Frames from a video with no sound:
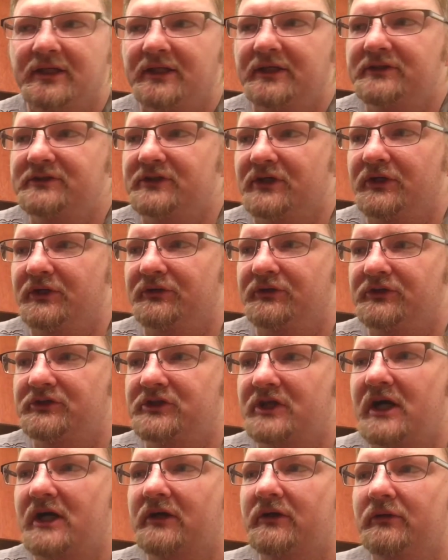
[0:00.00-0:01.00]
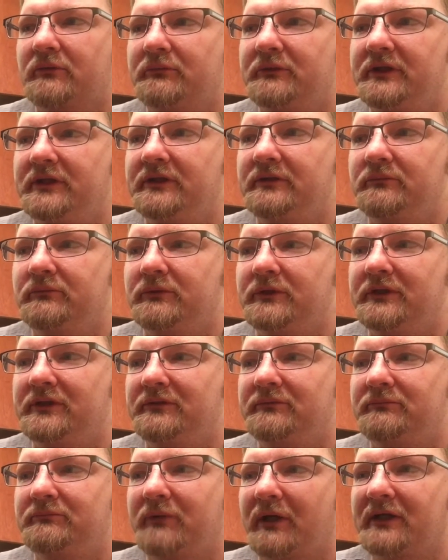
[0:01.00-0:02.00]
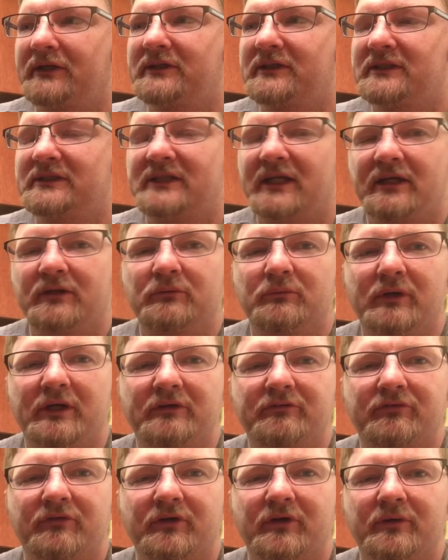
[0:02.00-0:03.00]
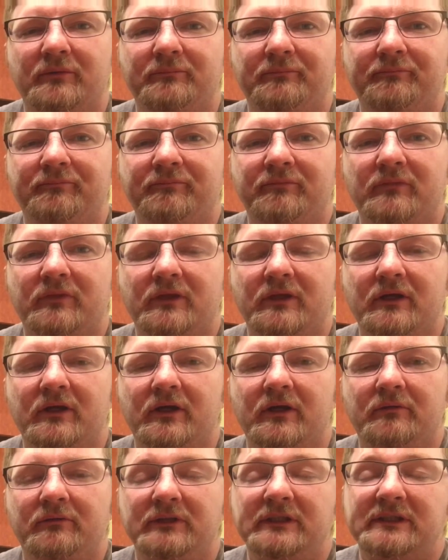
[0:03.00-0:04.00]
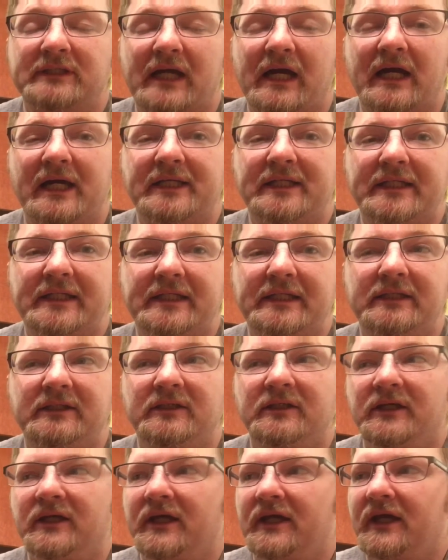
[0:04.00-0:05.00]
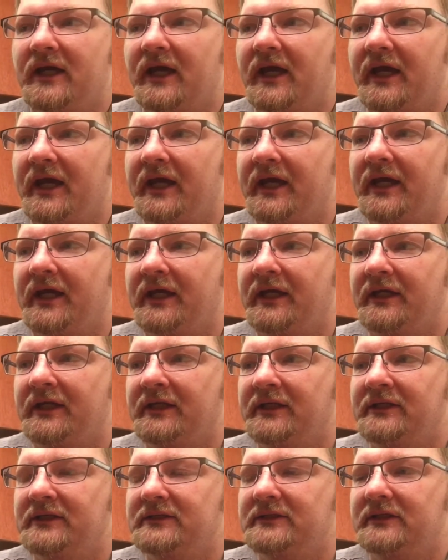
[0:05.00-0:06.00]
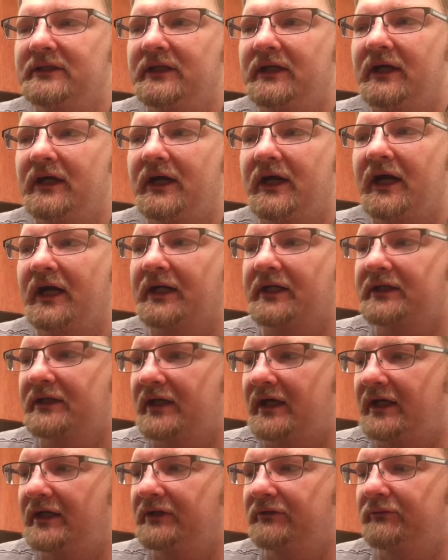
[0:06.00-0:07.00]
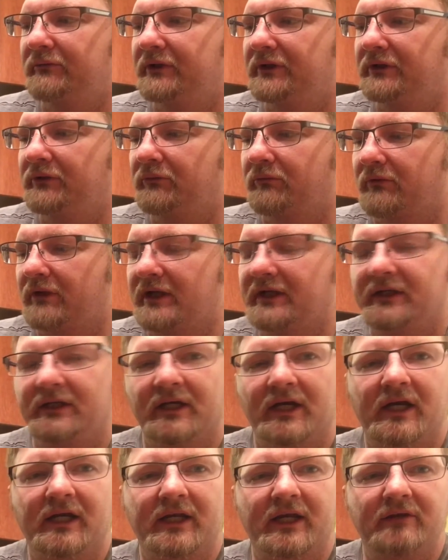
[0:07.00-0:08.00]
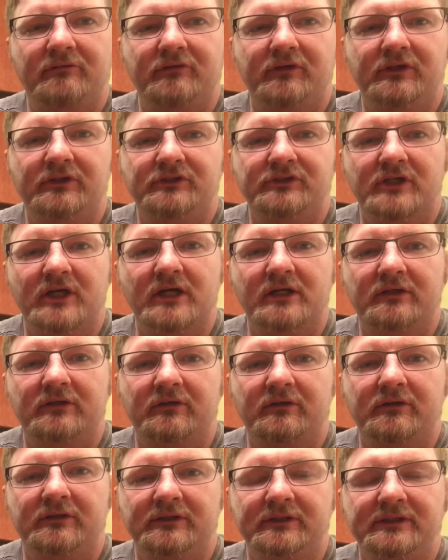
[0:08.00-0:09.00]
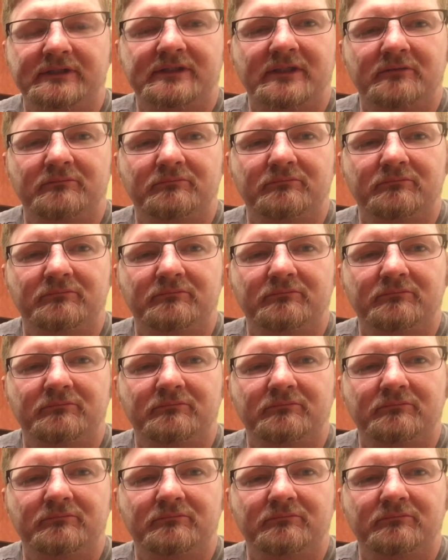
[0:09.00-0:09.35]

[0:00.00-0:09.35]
So the Shocker we basically stayed away from, at least I did, and I kind of regret not having a Shocker, at least